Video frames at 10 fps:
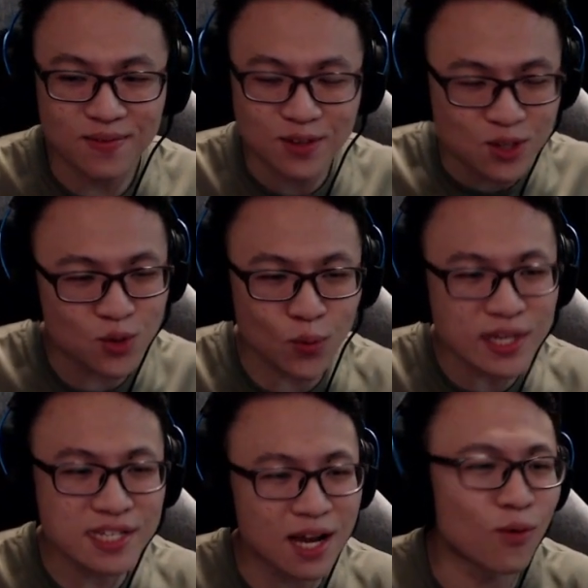
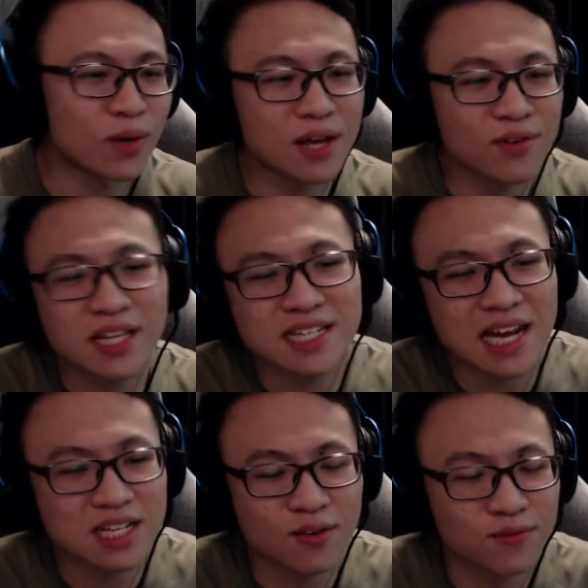squeeze out whatever there's
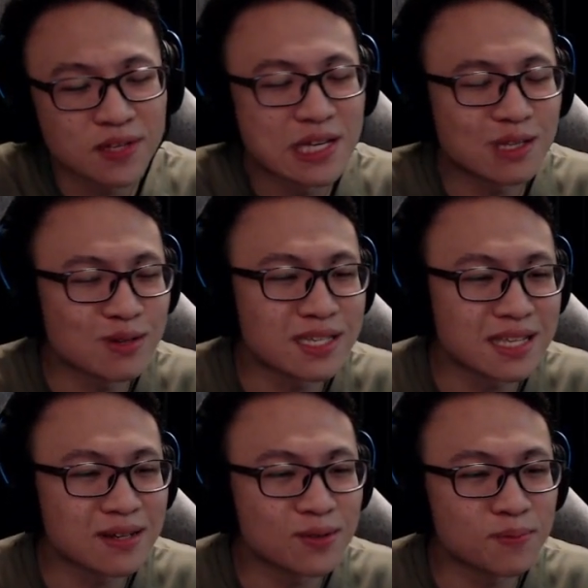less of me to
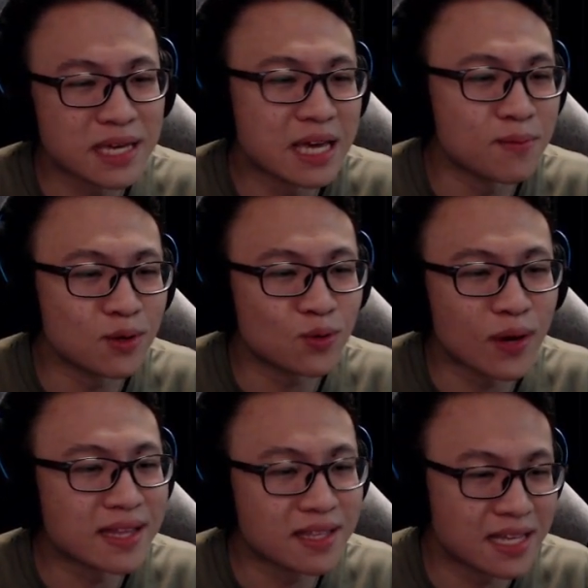still be able to
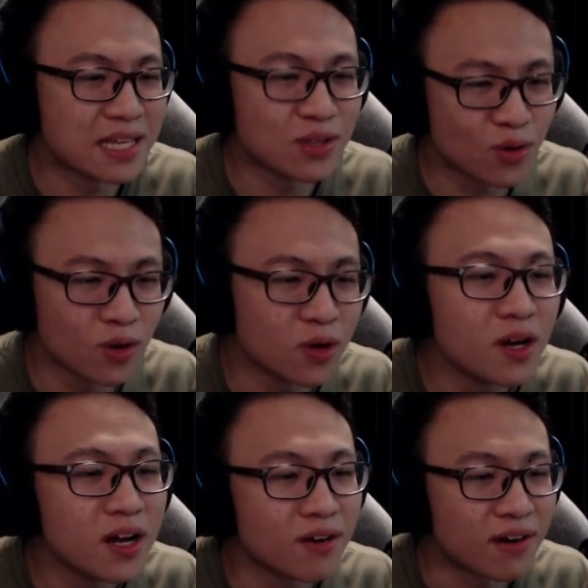entertain you all
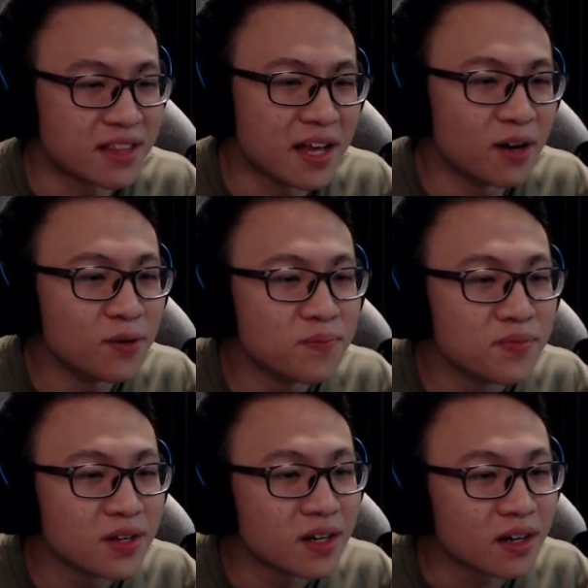right now.
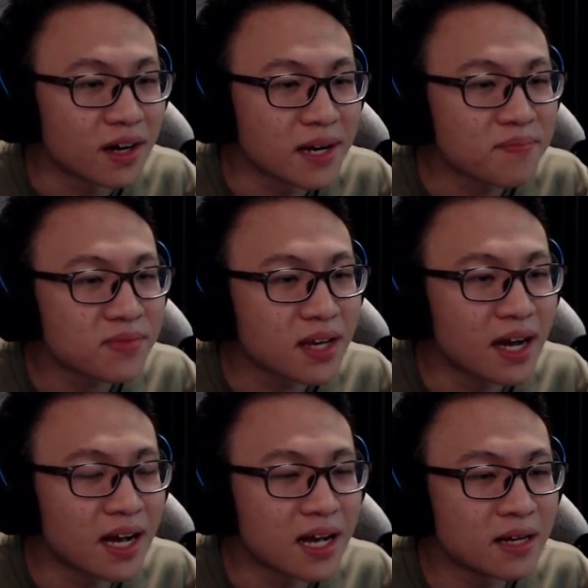Alright?
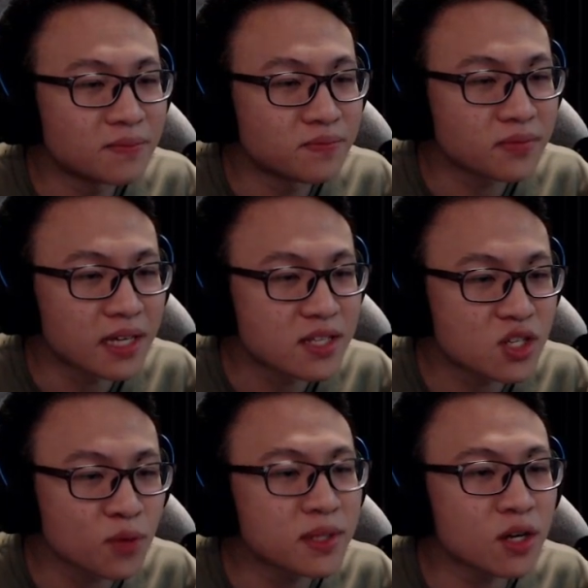And
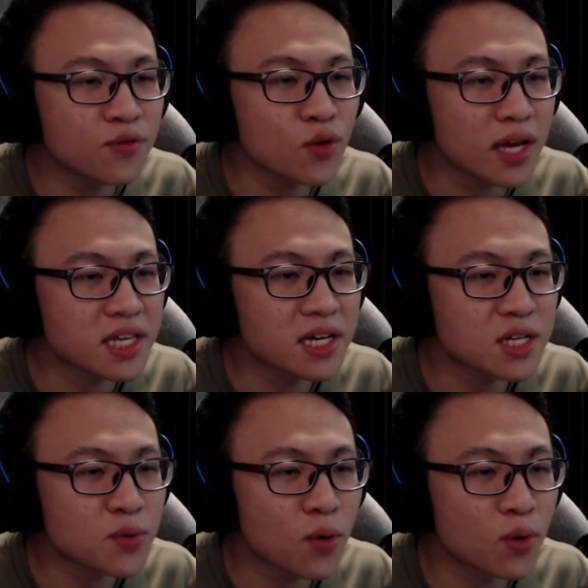so many of you are here
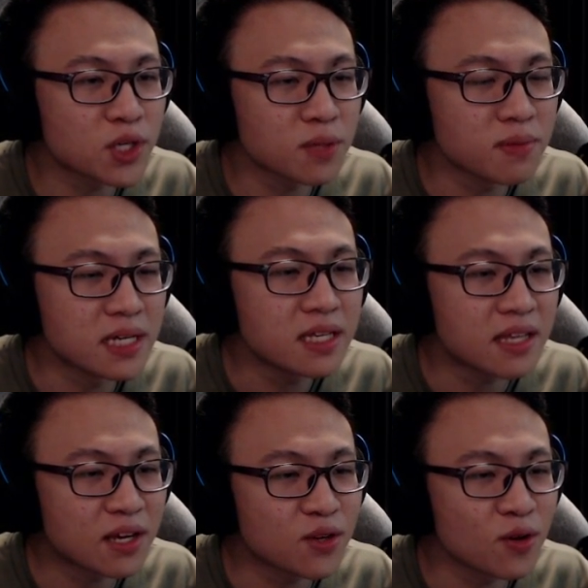as well watching me.
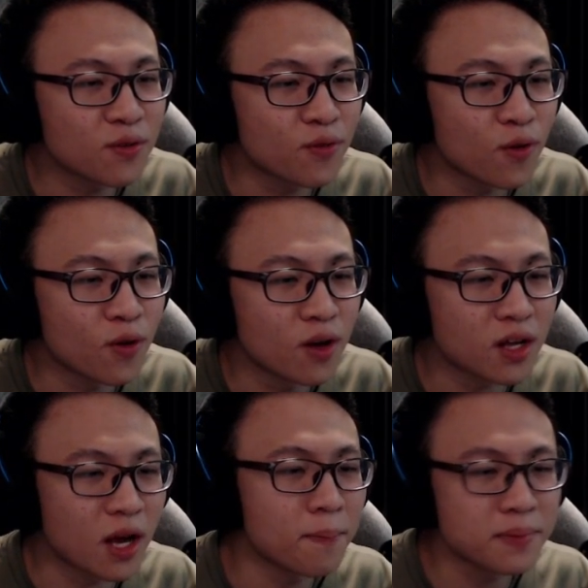Thank you all for
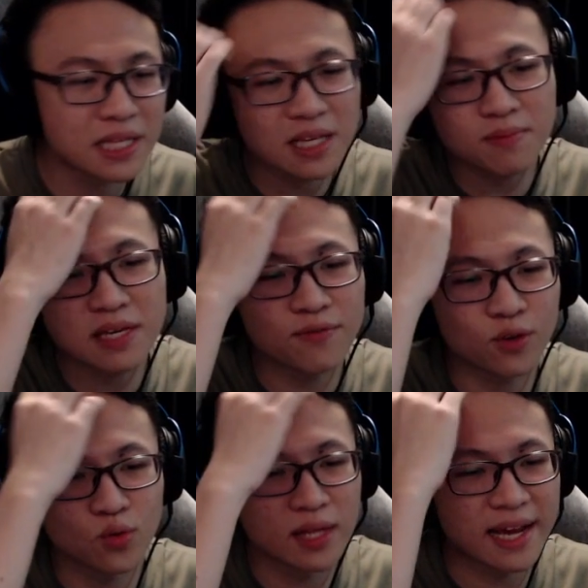accompanying me for
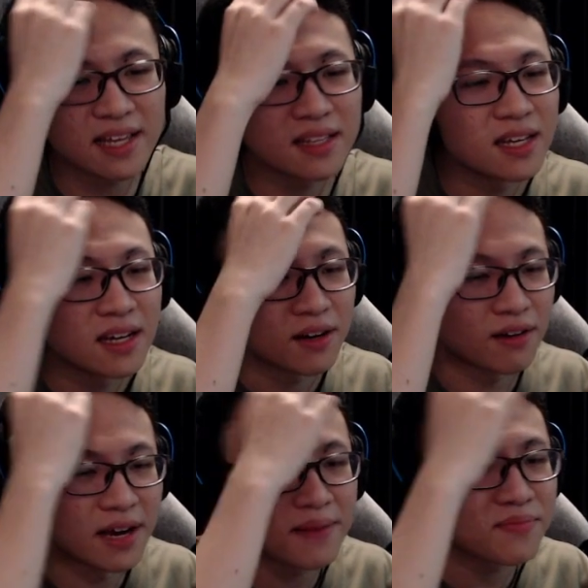tonight.
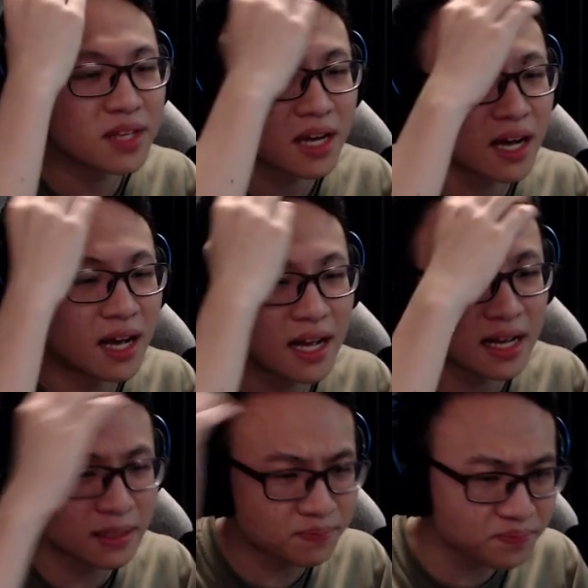Alright?
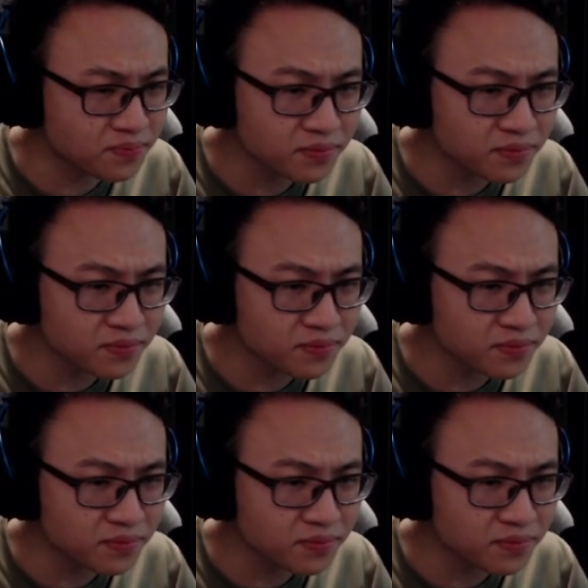Do